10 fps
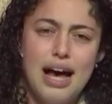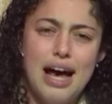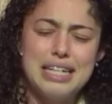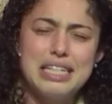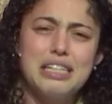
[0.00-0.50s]

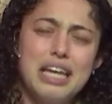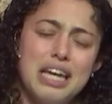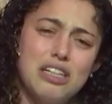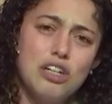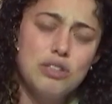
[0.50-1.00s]
As he lay
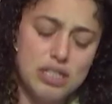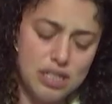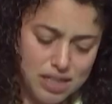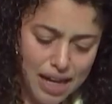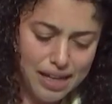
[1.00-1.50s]
close
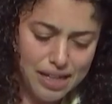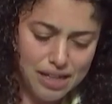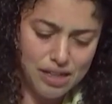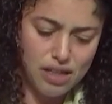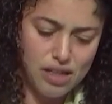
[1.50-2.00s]
to
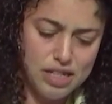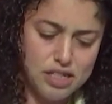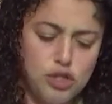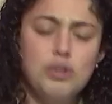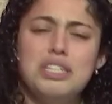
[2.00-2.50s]
dying, his
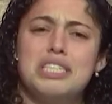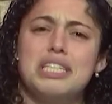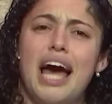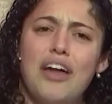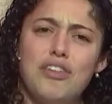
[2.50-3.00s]
students
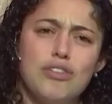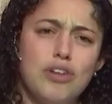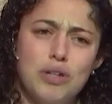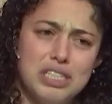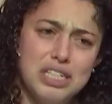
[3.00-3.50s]
gathered,
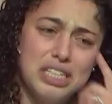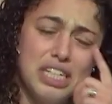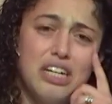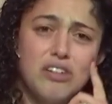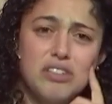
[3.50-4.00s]
noticing
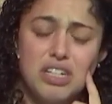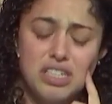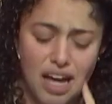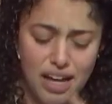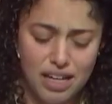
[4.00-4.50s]
tears in his
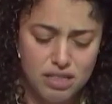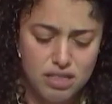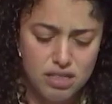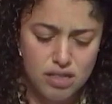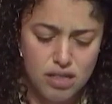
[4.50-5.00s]

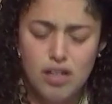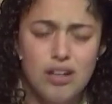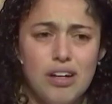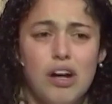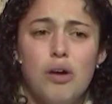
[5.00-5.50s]
eyes.
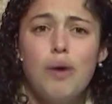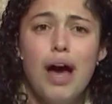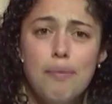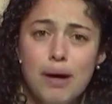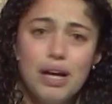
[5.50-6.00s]

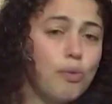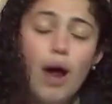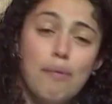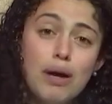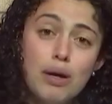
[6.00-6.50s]
"Rabbi,
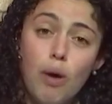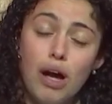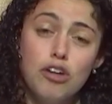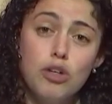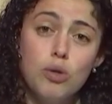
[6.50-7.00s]
why
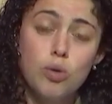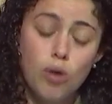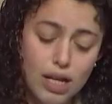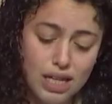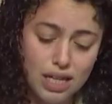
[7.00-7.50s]
are you
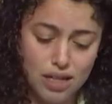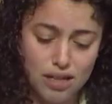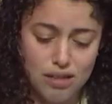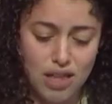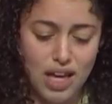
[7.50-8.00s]
crying?"
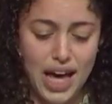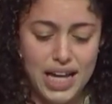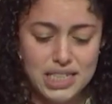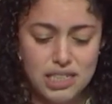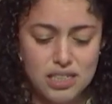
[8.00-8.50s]
they
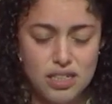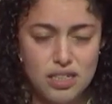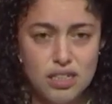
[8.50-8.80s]
asked.